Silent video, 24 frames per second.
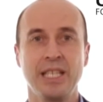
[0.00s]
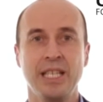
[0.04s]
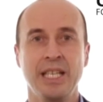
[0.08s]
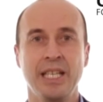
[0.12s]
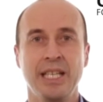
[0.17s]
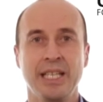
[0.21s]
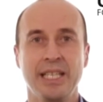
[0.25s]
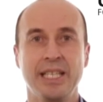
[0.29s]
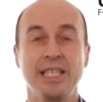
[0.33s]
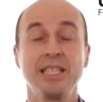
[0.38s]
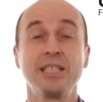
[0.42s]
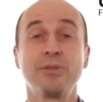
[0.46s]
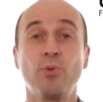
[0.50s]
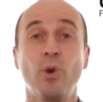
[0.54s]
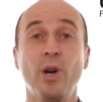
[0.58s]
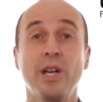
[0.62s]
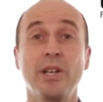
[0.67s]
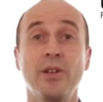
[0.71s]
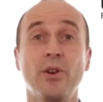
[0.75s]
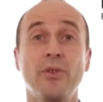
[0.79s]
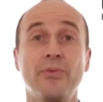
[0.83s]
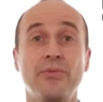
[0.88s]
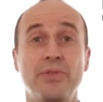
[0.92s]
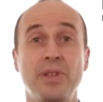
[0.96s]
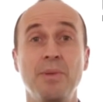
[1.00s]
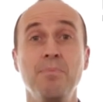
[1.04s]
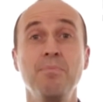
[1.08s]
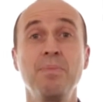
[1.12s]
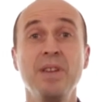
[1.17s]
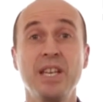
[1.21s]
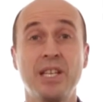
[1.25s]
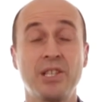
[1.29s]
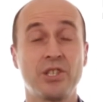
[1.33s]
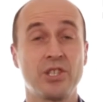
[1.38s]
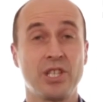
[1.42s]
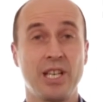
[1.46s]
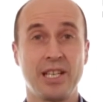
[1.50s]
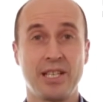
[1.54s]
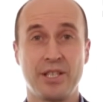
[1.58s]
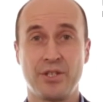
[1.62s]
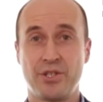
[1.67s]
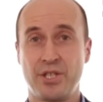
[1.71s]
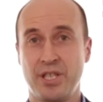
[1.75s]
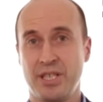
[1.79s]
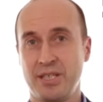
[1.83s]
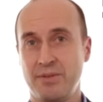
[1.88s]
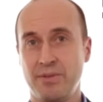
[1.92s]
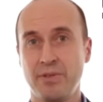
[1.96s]
is one of the big
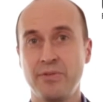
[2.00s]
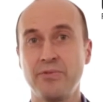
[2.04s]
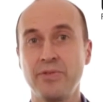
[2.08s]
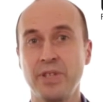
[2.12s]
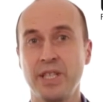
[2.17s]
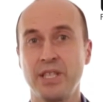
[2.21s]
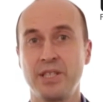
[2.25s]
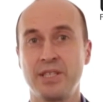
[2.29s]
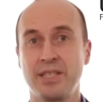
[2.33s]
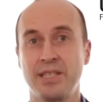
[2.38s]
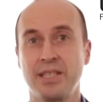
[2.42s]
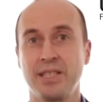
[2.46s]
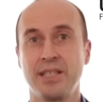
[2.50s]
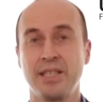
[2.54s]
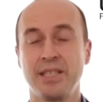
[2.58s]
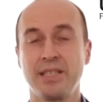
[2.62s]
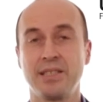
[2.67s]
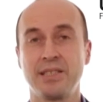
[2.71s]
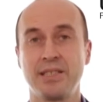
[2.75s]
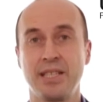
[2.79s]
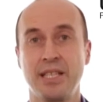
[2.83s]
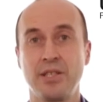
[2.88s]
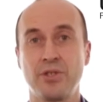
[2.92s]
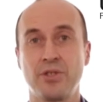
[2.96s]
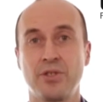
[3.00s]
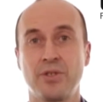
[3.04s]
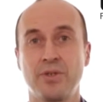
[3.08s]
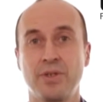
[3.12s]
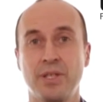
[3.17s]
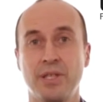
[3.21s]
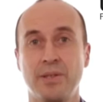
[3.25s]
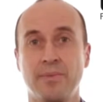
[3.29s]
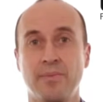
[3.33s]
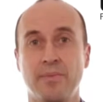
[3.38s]
challenges we face in this century.